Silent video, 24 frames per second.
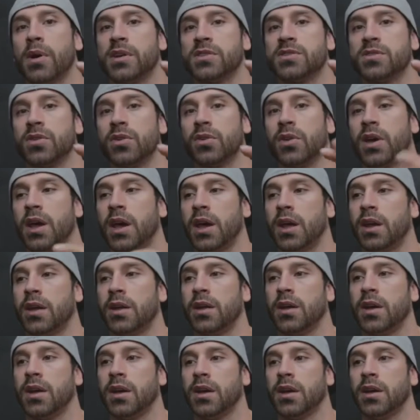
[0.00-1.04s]
muscle, and
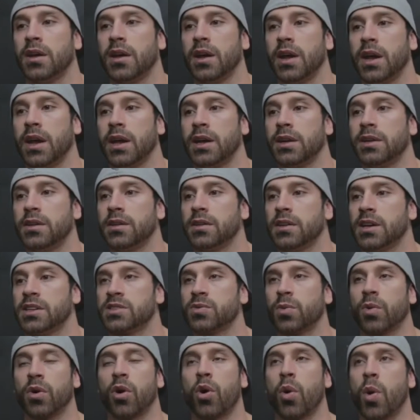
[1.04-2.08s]
it
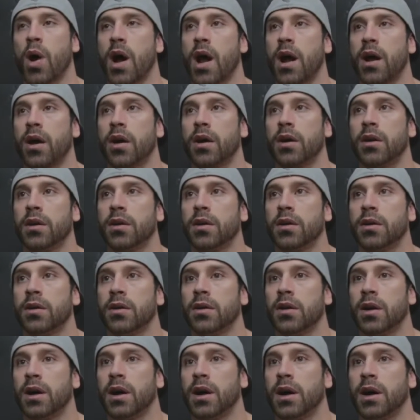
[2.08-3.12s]
doesn't require
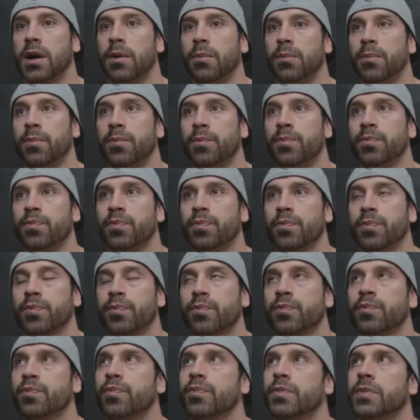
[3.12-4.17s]

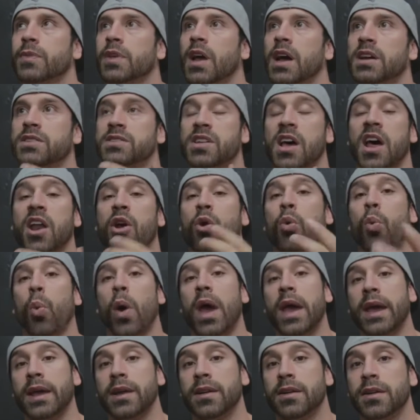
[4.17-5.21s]
a ton of
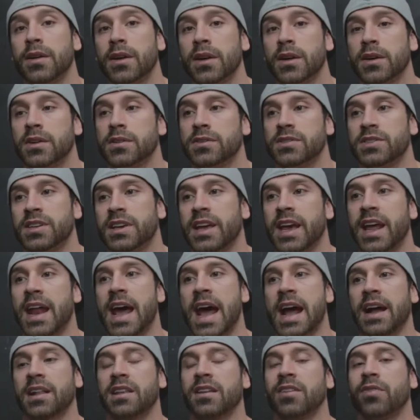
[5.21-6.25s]
weight to get
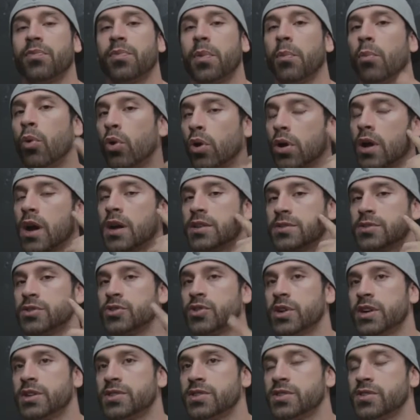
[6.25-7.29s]
active, but more
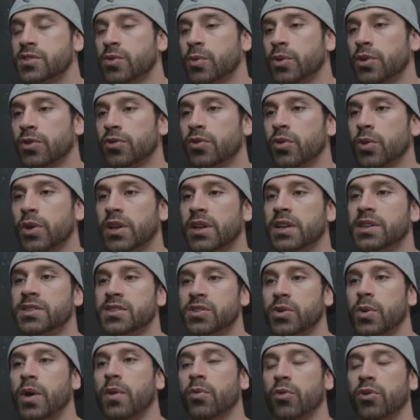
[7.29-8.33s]
concentration. So when you're doing
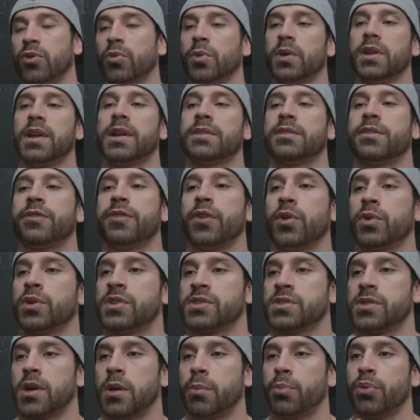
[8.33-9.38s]
this, you really have to
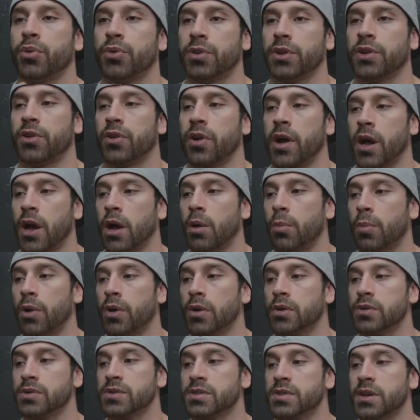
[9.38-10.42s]
focus on pulling your
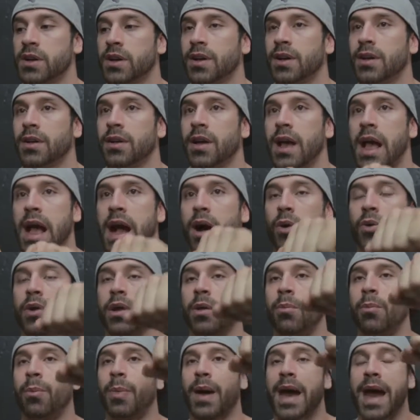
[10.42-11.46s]
elbows out
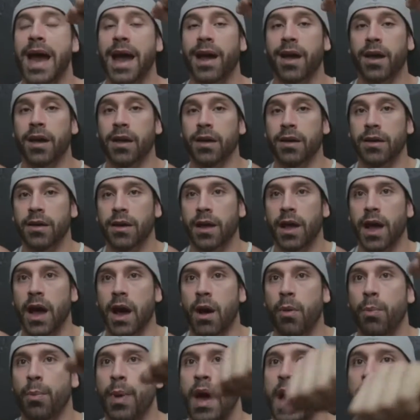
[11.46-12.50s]
and back,
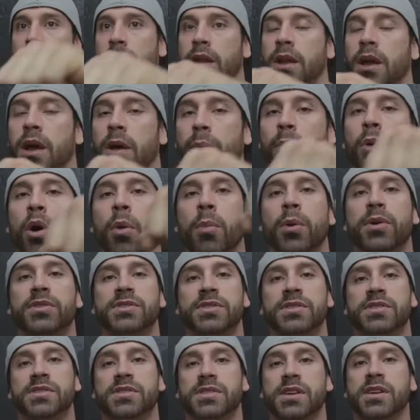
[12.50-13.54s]
back and up
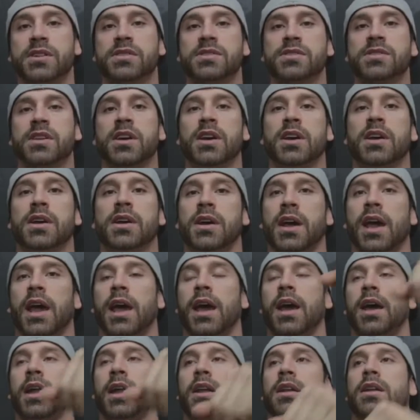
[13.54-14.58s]
almost in a sense.
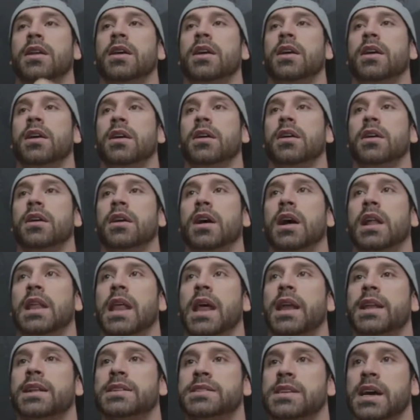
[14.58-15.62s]
And a
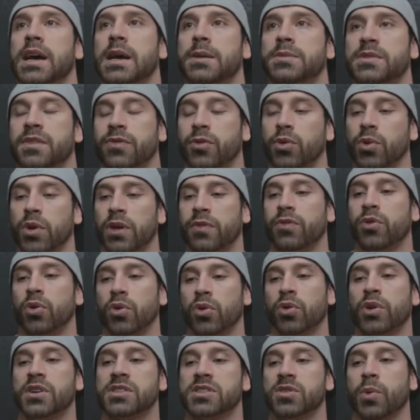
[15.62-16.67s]
lot of the times, if you
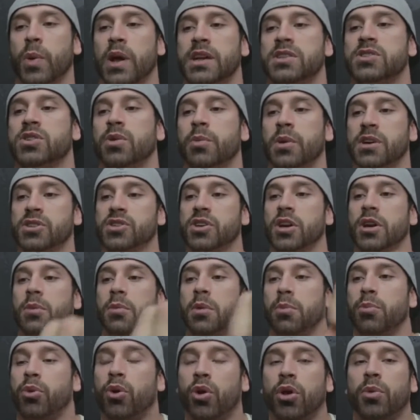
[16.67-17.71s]
increase the weight too much, you're gonna
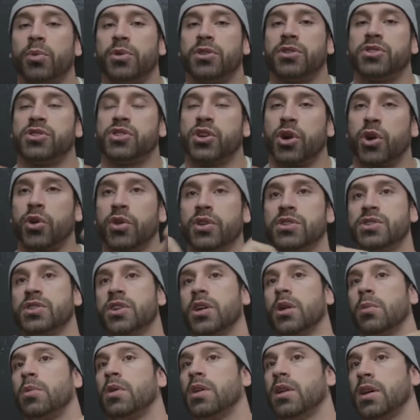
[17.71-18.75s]
be pulling with your shoulders,
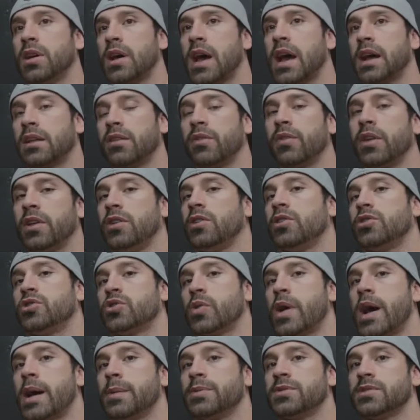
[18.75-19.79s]
you're gonna be activating your
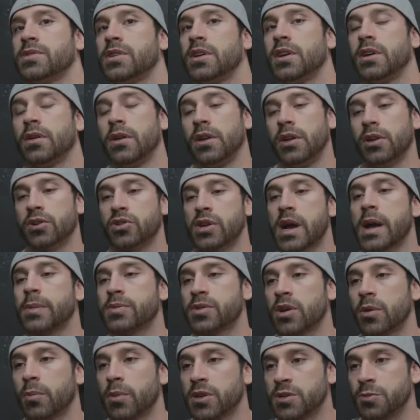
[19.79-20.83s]
traps. And your
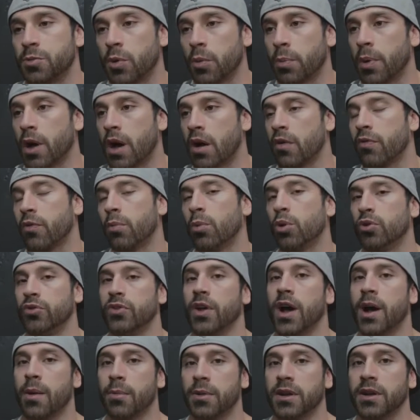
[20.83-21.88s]
traps are a much more powerful, more
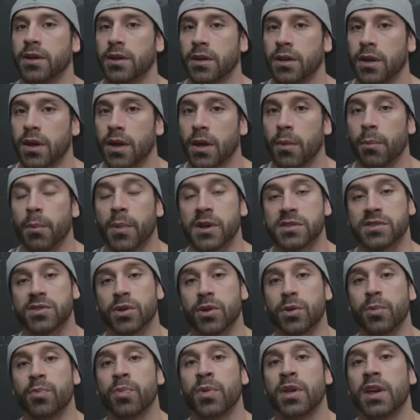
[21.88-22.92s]
dominant
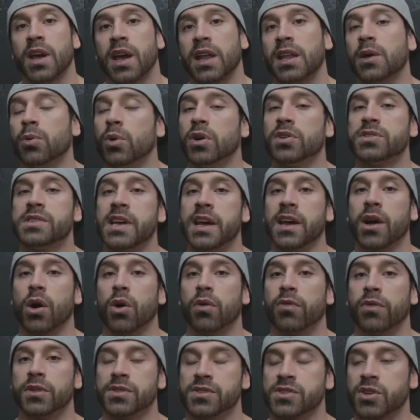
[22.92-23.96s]
muscle, and they will take
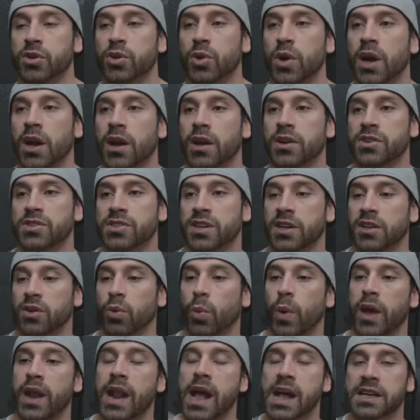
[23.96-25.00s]
over. So you gotta understand the
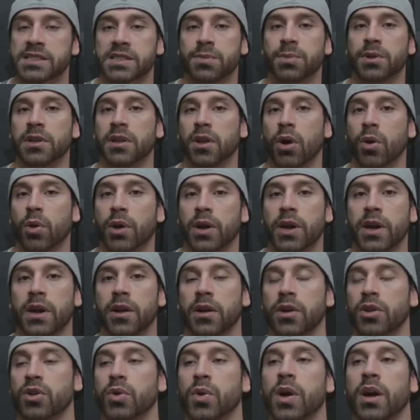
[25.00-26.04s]
weight has to be lower
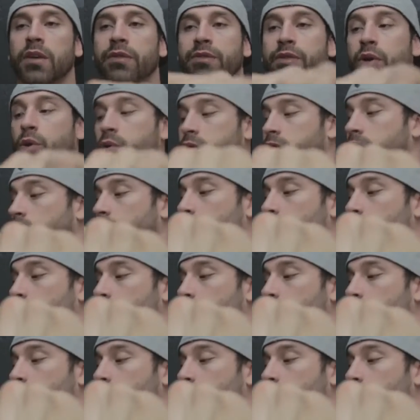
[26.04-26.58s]
here, and you gotta focus